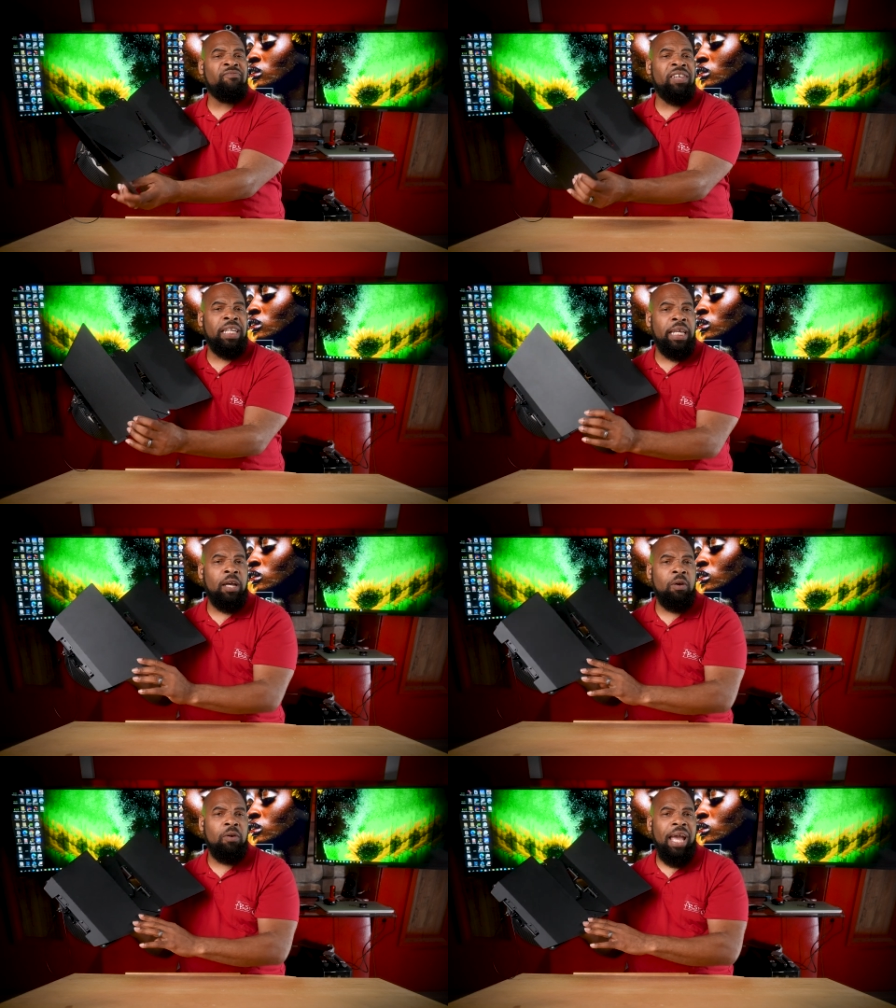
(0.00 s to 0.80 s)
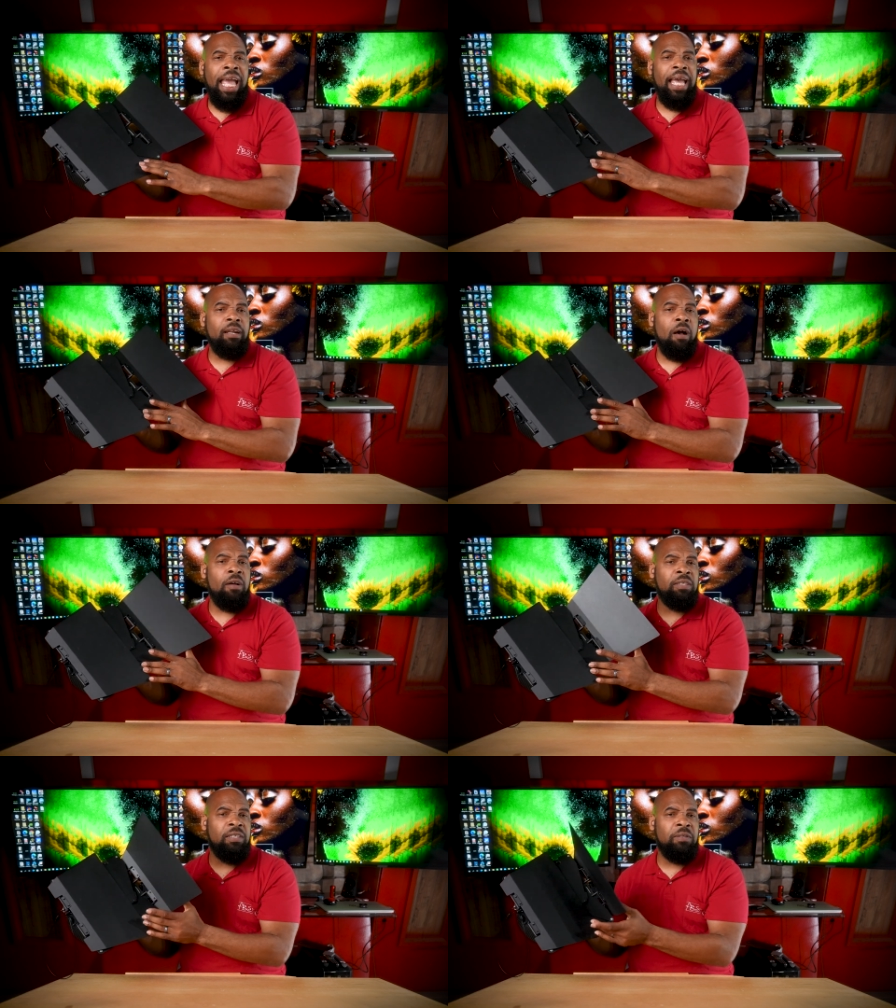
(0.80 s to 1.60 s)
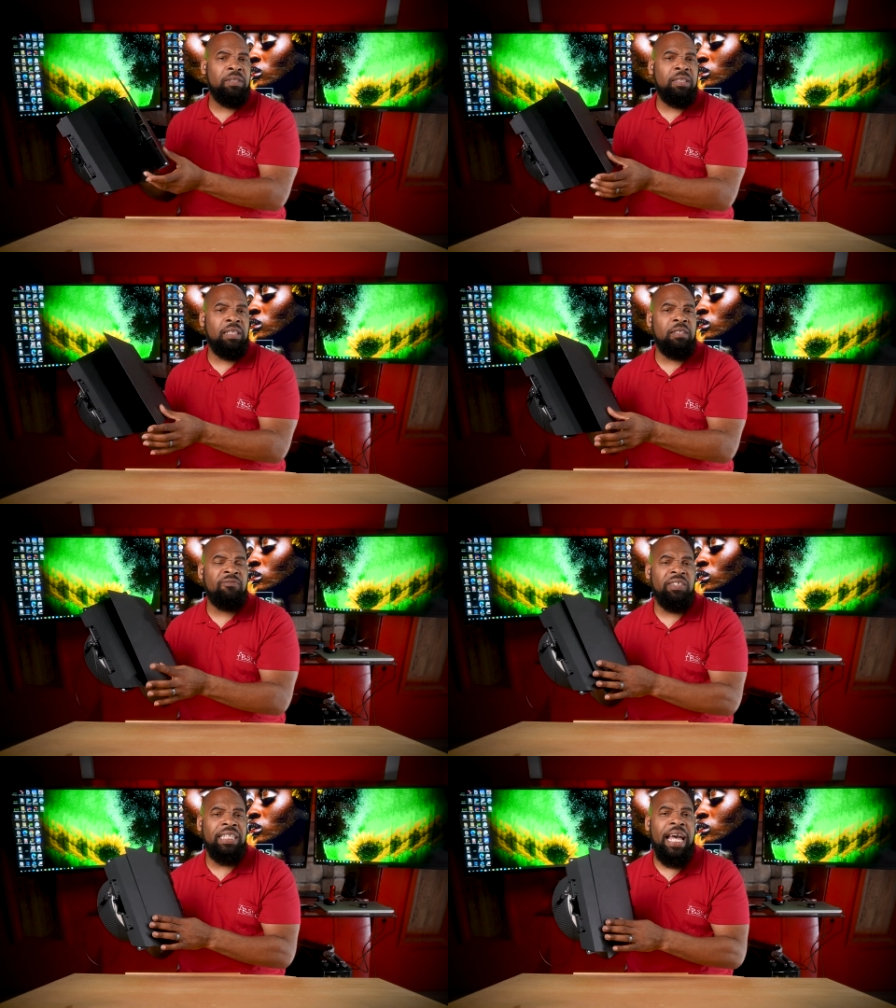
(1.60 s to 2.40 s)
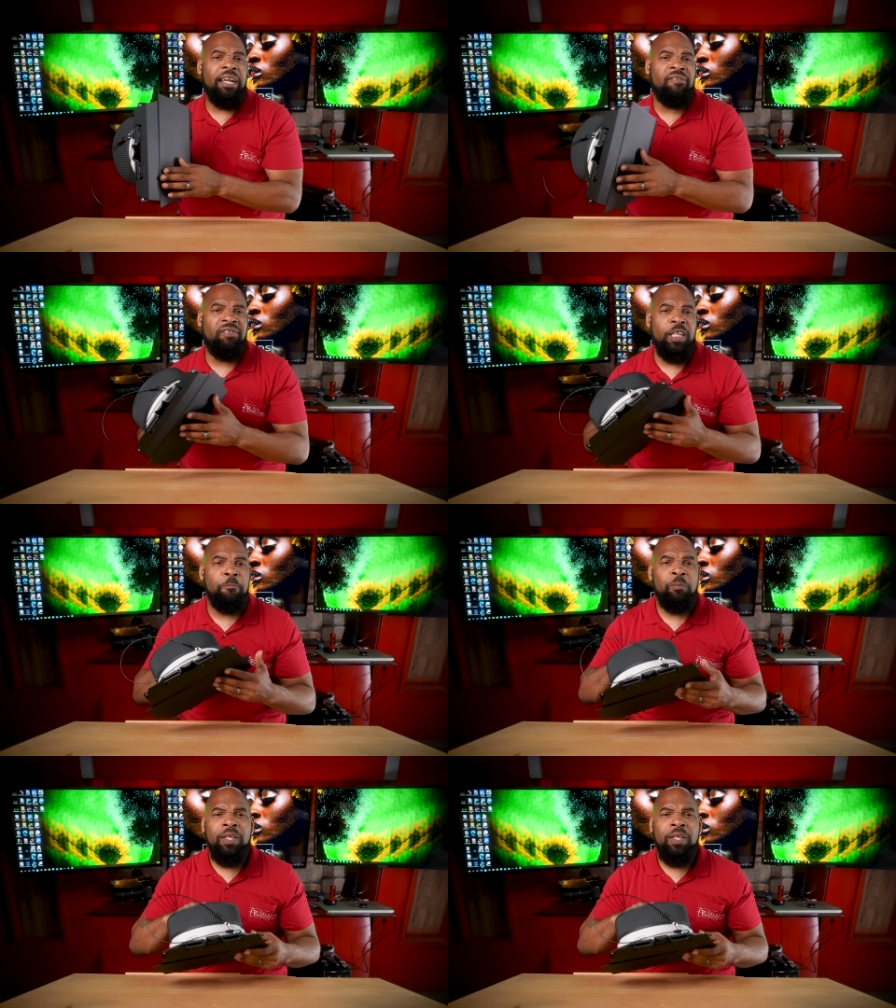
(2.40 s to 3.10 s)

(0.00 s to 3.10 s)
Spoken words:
video and also still photography.